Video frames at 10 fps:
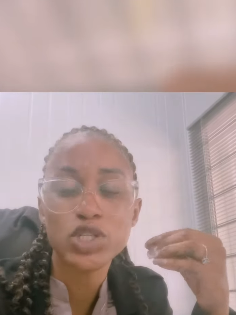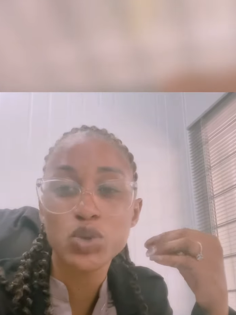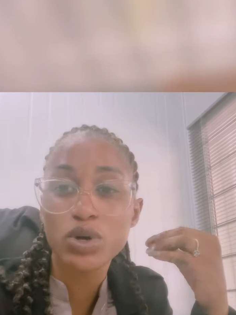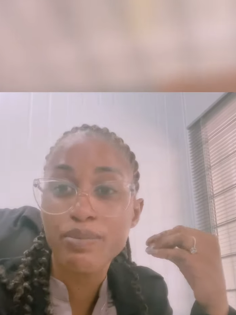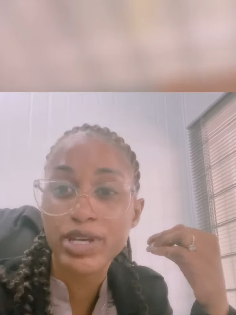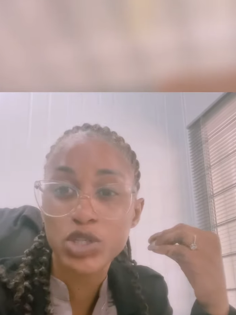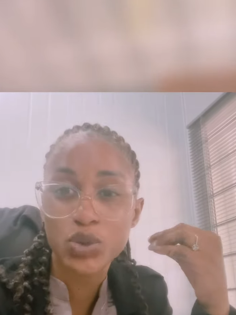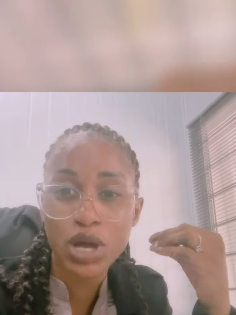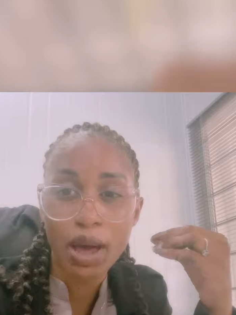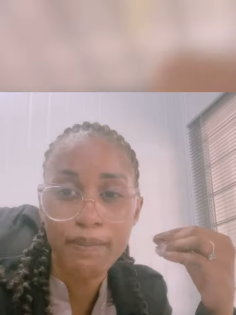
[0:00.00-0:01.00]
do what makes
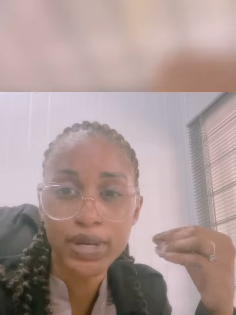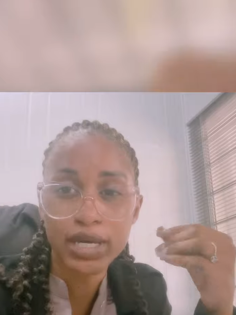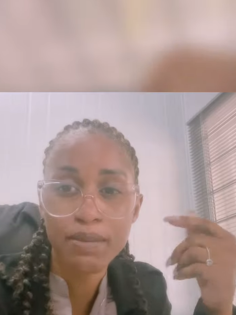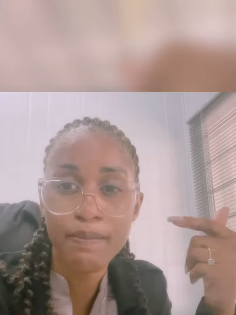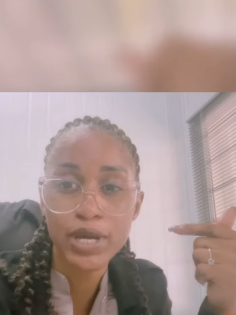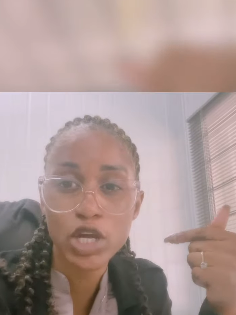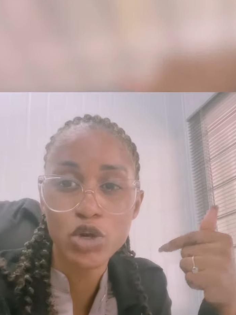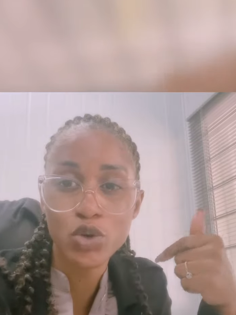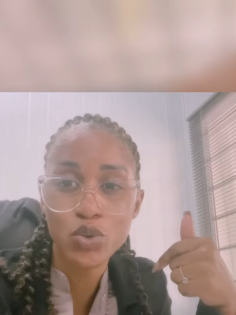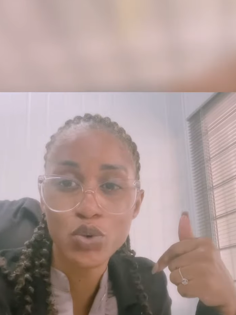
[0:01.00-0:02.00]
you happy,
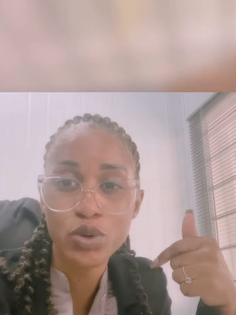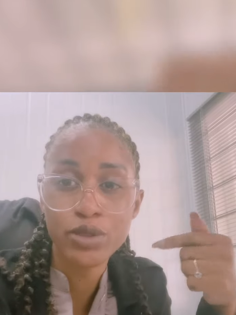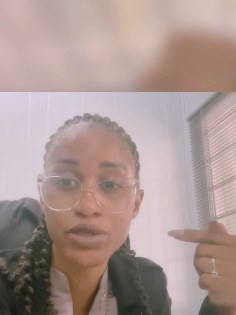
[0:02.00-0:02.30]
be you,